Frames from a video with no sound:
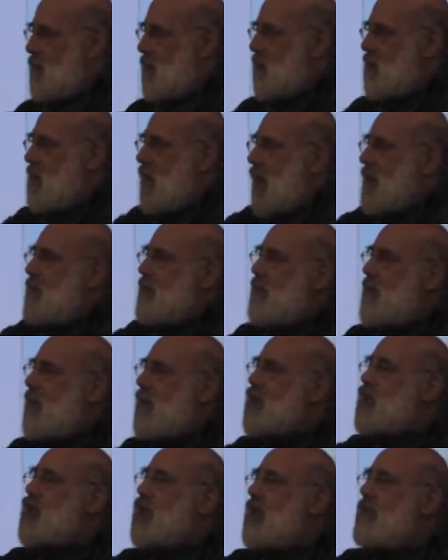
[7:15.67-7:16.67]
the
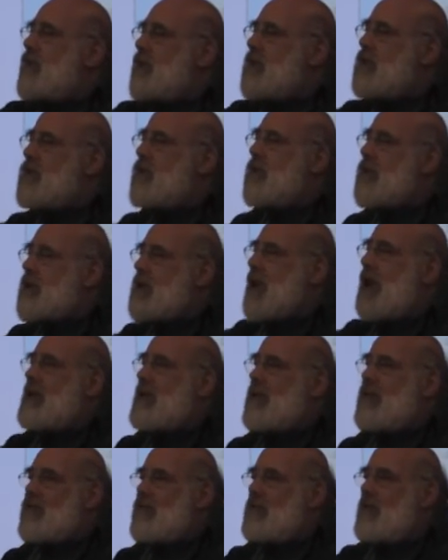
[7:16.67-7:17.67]
definition of Israel is
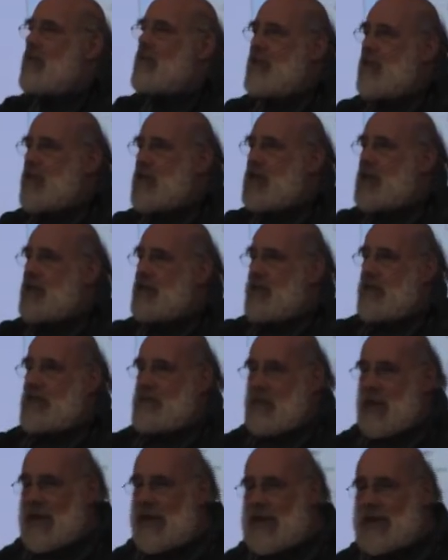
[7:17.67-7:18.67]
coming from a very
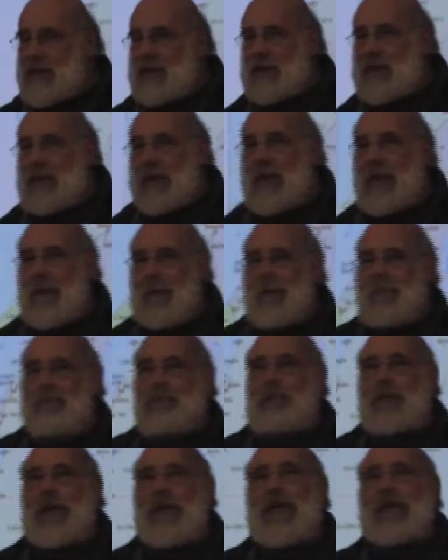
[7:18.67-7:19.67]
different place.
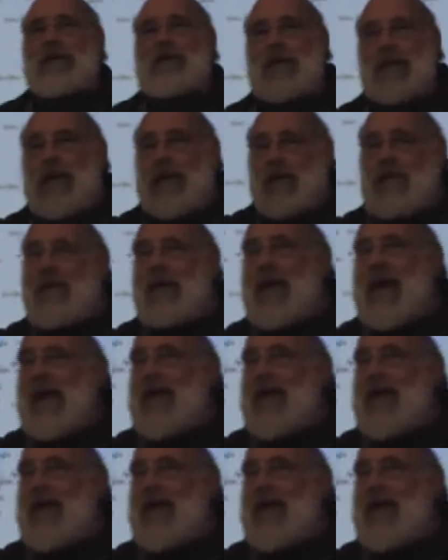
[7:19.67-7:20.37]
Because in the